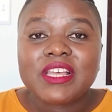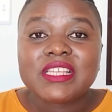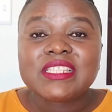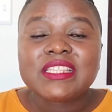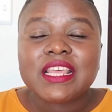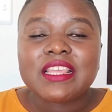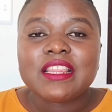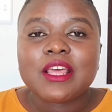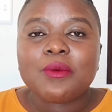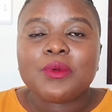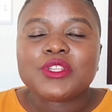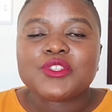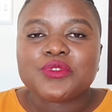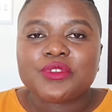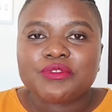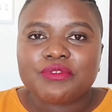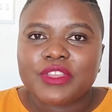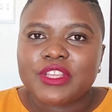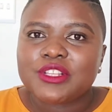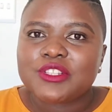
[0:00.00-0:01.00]
The first thing that
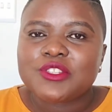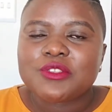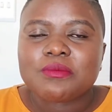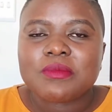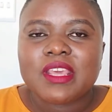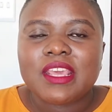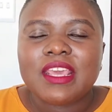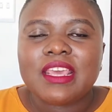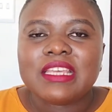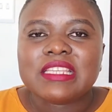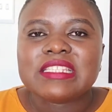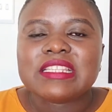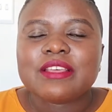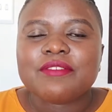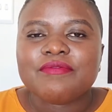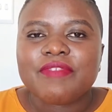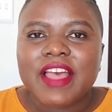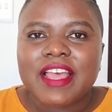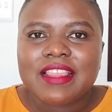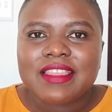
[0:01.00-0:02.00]
was revealed to me is
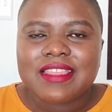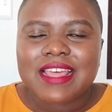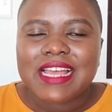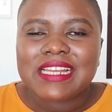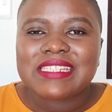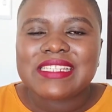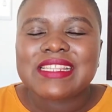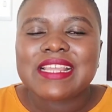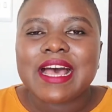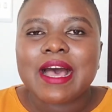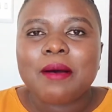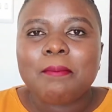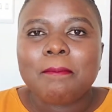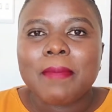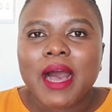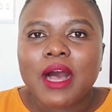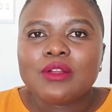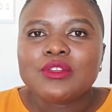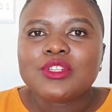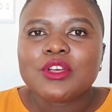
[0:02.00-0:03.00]
the fact that the
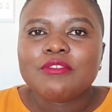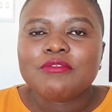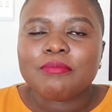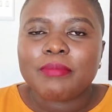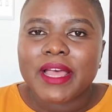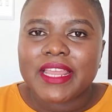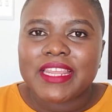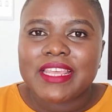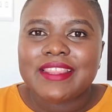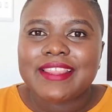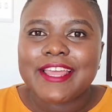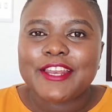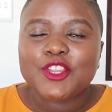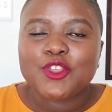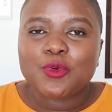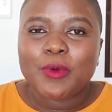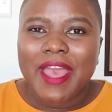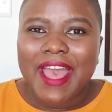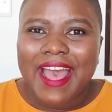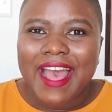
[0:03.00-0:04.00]
amount of money
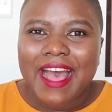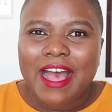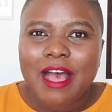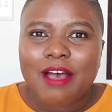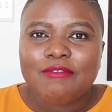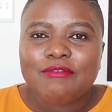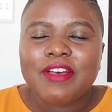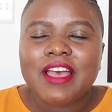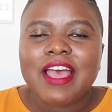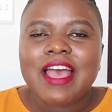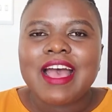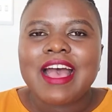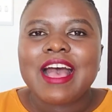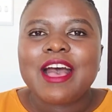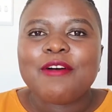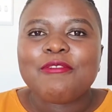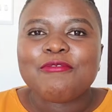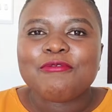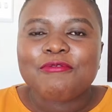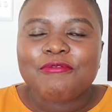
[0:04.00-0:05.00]
that you have
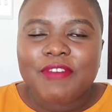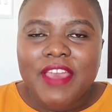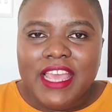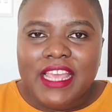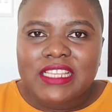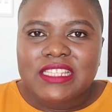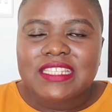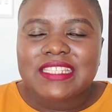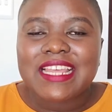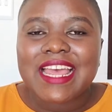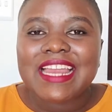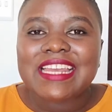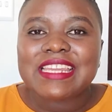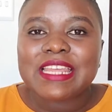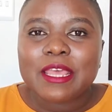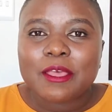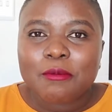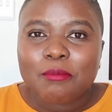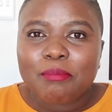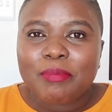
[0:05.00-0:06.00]
affects
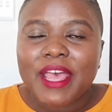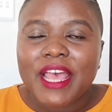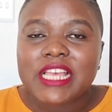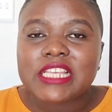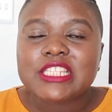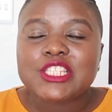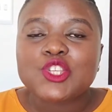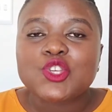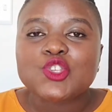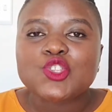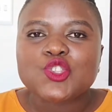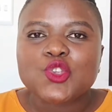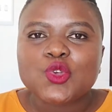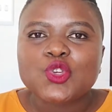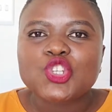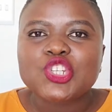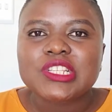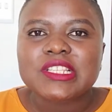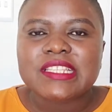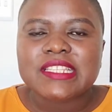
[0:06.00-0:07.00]
and impacts your
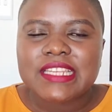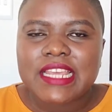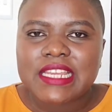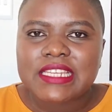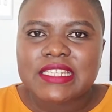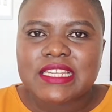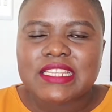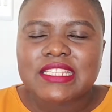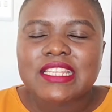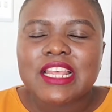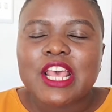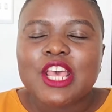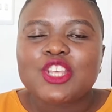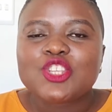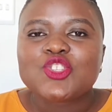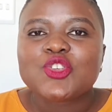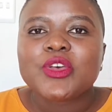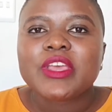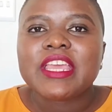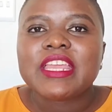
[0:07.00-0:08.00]
social status.
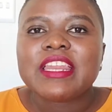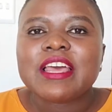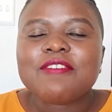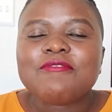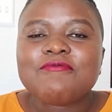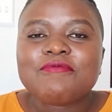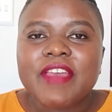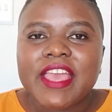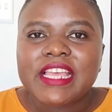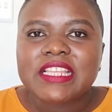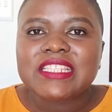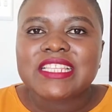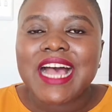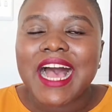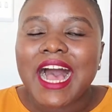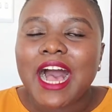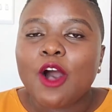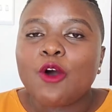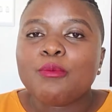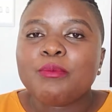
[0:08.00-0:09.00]
So it affects
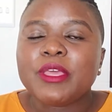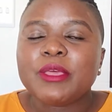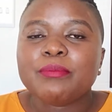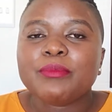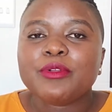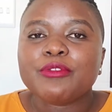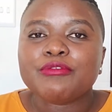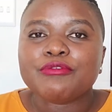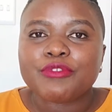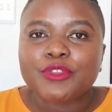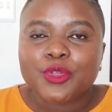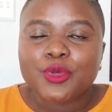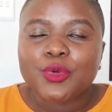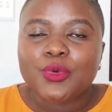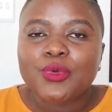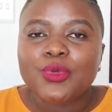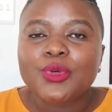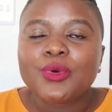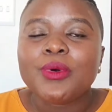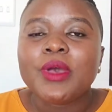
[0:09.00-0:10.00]
how people
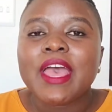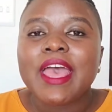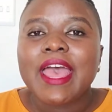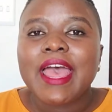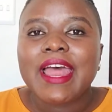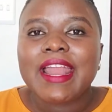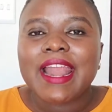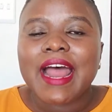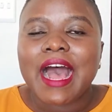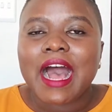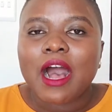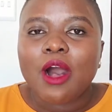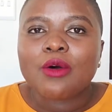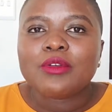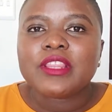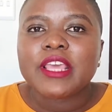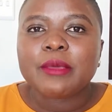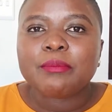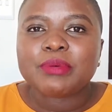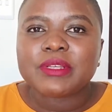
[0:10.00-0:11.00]
view you and
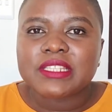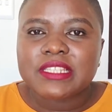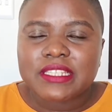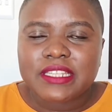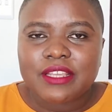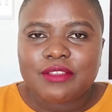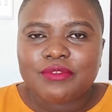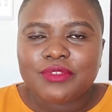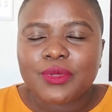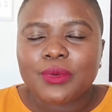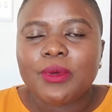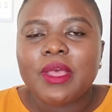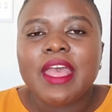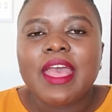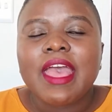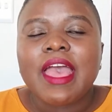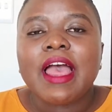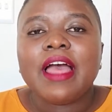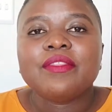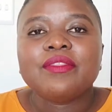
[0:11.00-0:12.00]
how they perceive you.
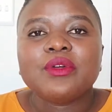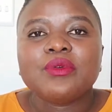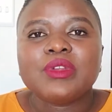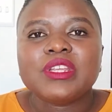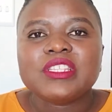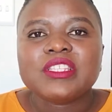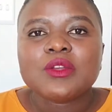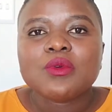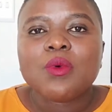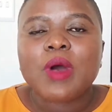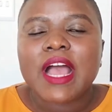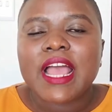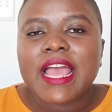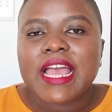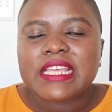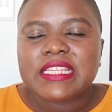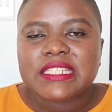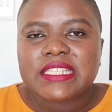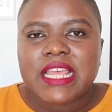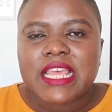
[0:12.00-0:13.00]
And the reason
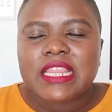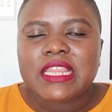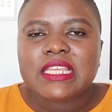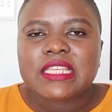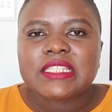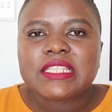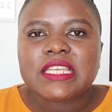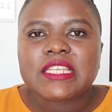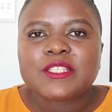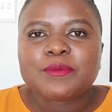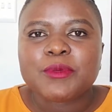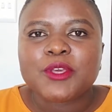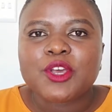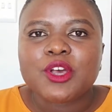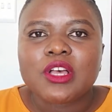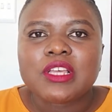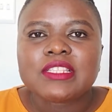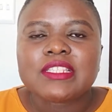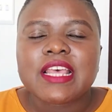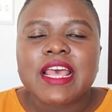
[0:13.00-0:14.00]
why I say this is
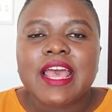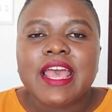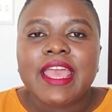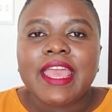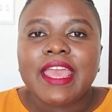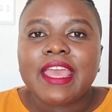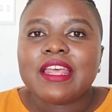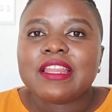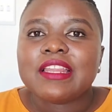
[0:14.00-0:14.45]
because